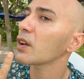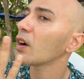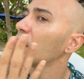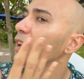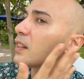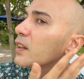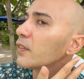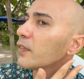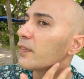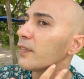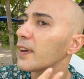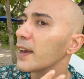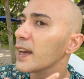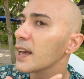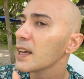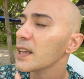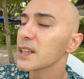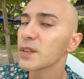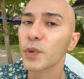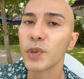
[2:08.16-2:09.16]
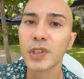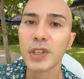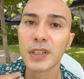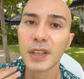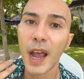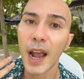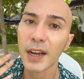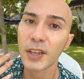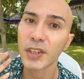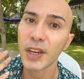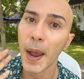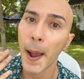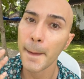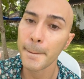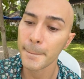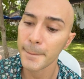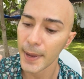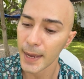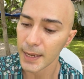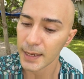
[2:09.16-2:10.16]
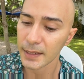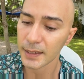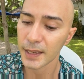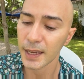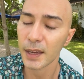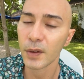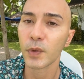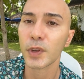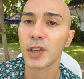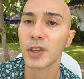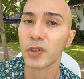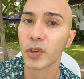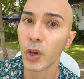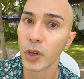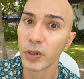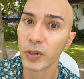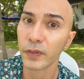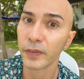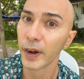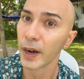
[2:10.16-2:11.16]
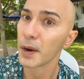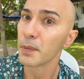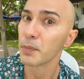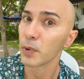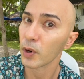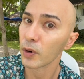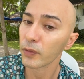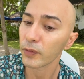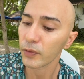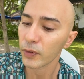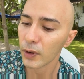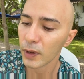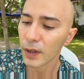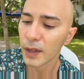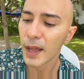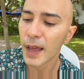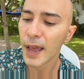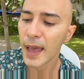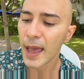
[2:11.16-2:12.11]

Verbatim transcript: on the face which is actually amazing which is also very beautiful